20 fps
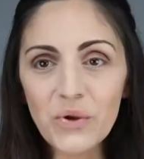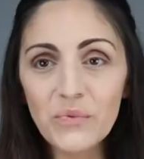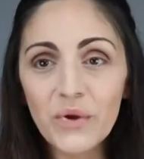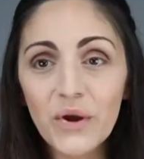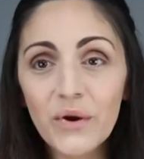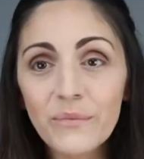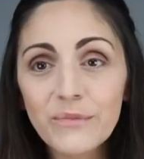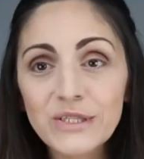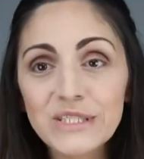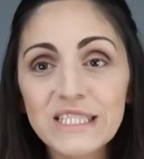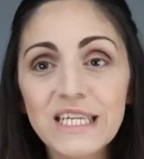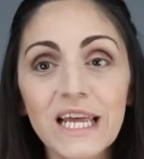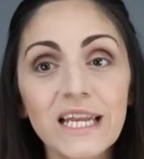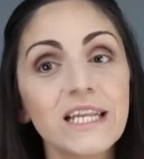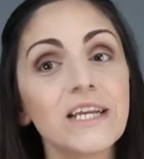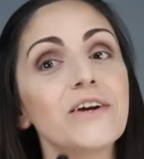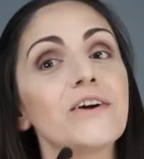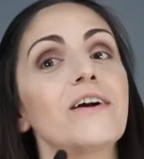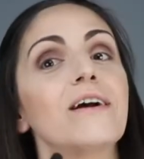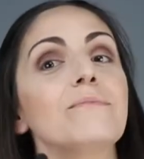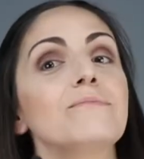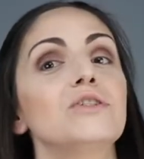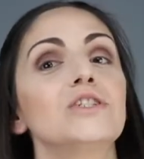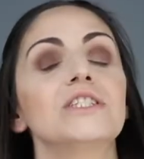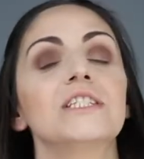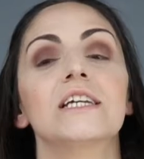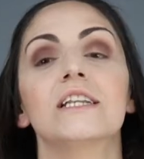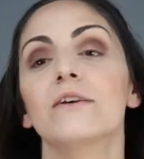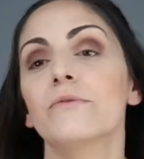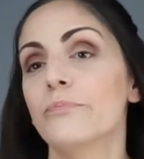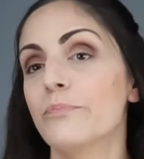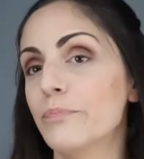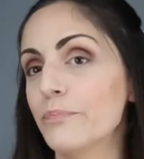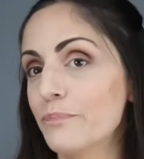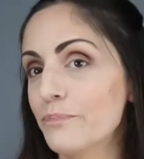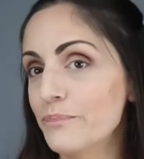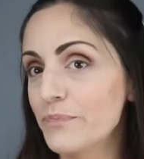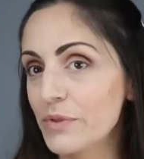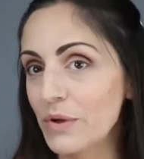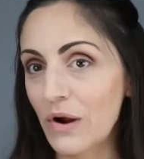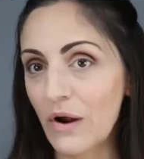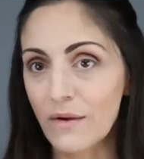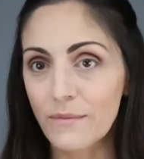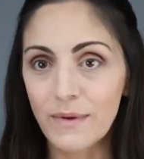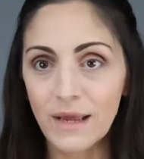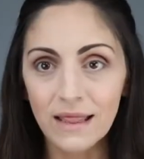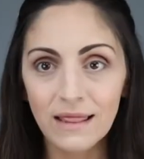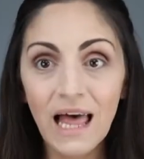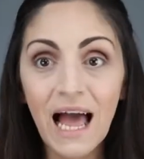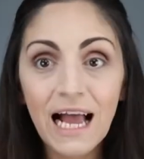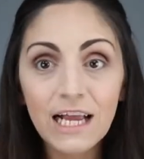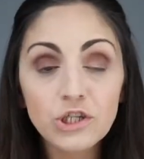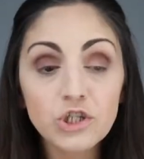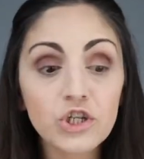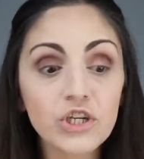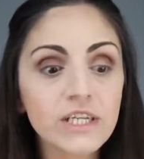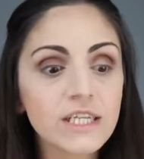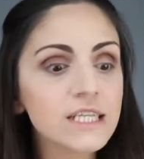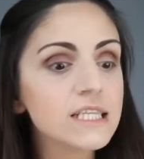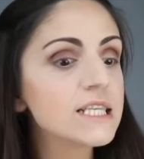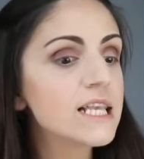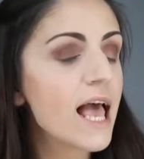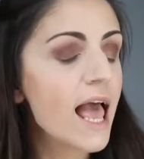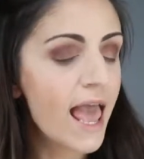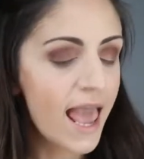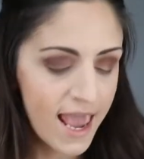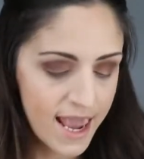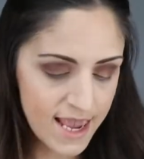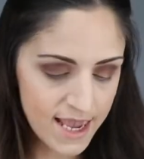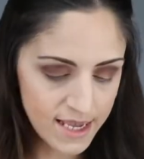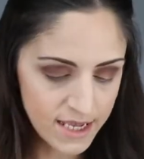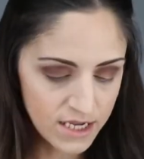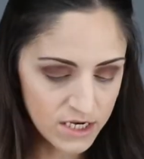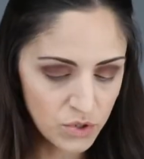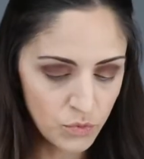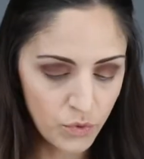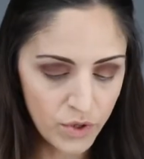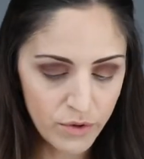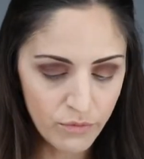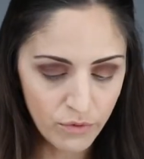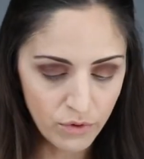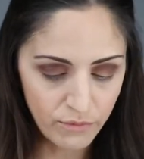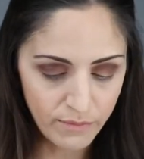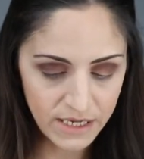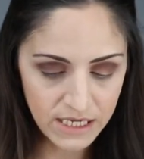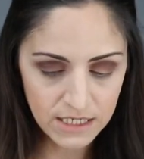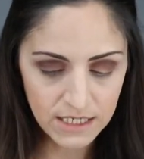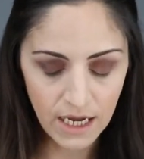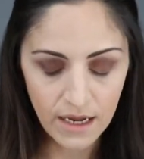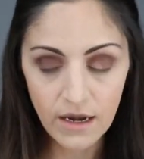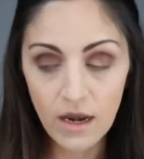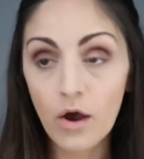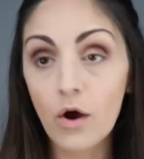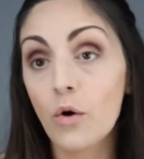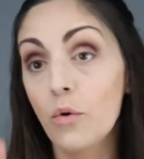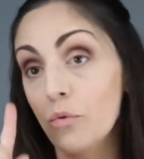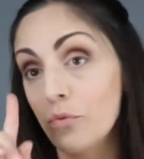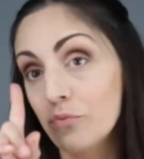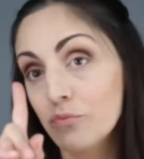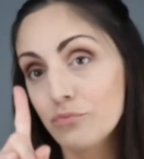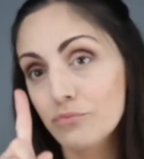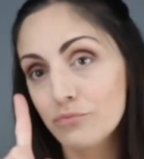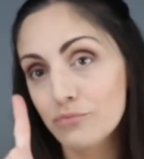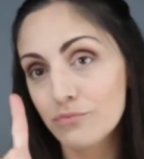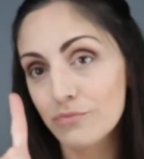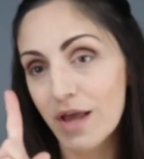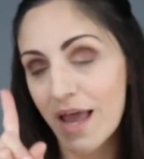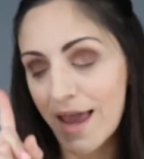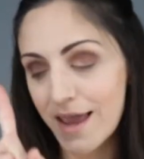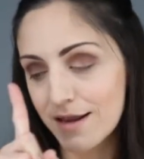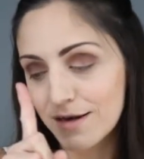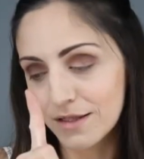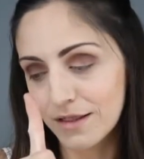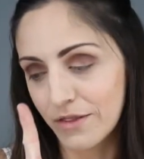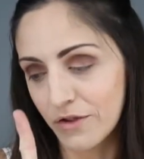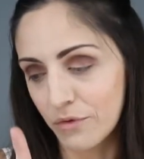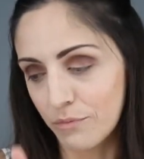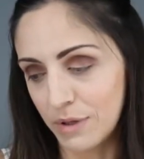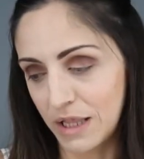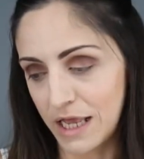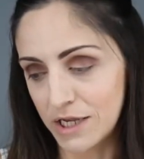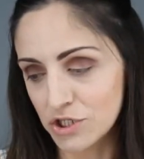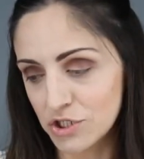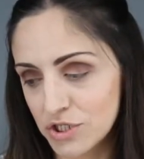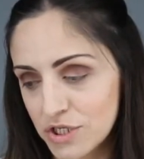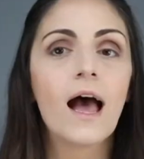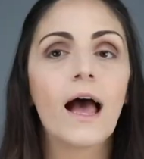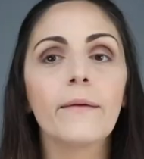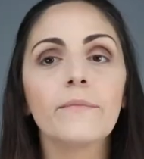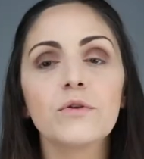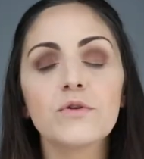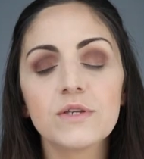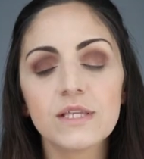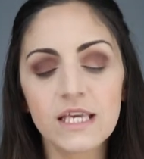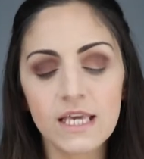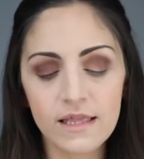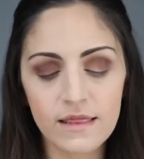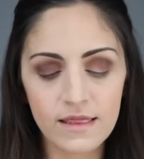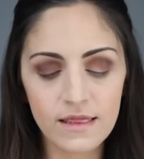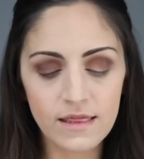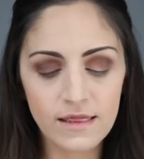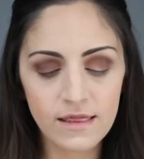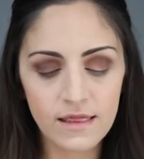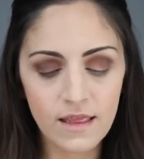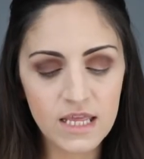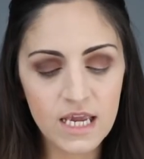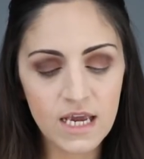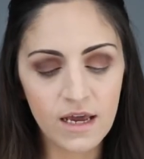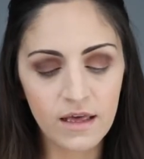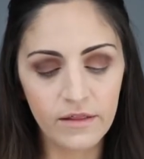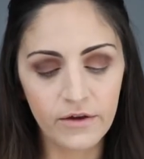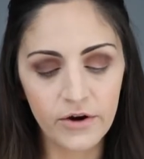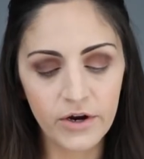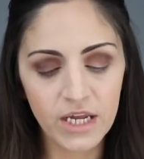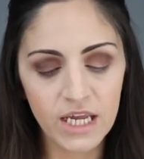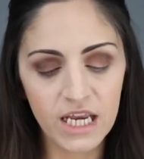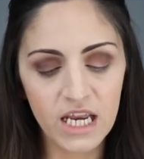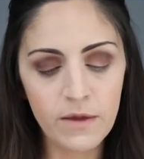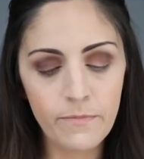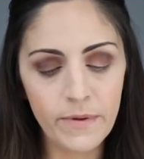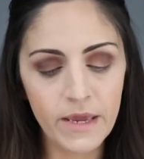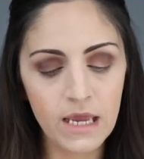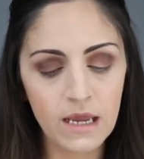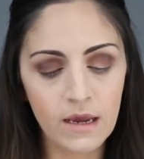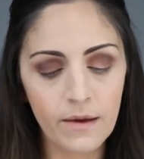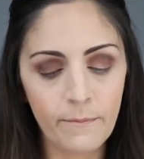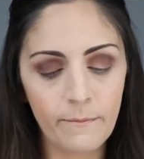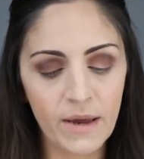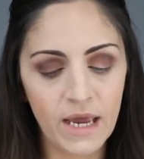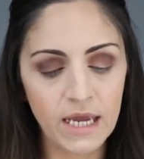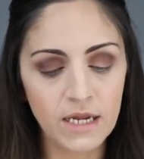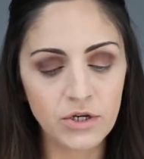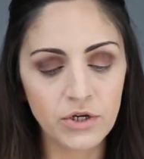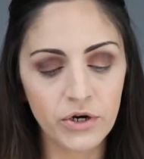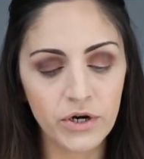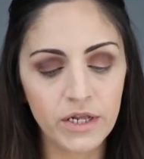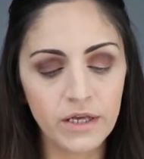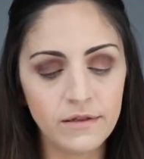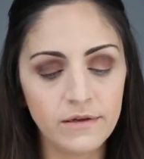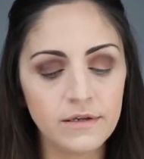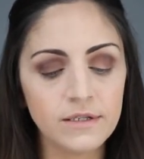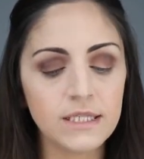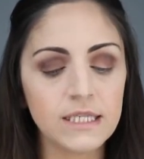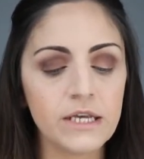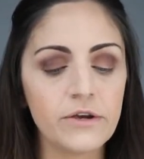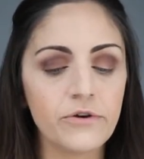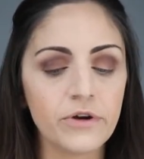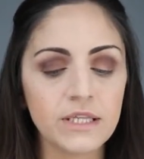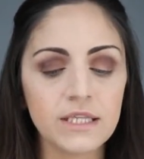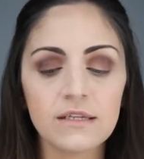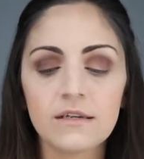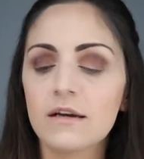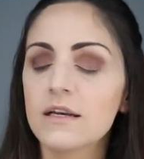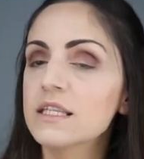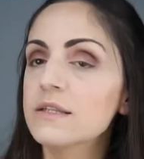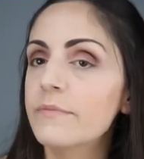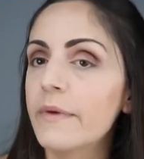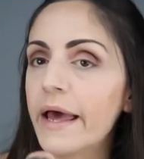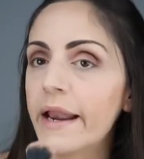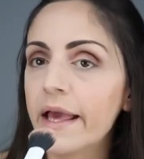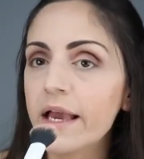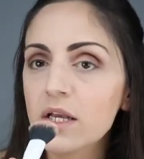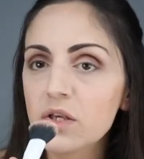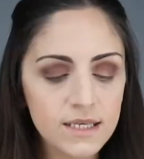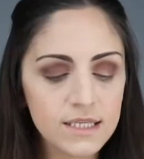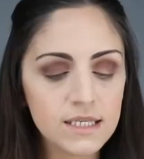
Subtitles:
We are almost done here. I'm just gonna throw on my lashes and we will be done. Oh, and a little blush. I'm using the color Kitty Pink by Dirty Little Secrets Cosmetics.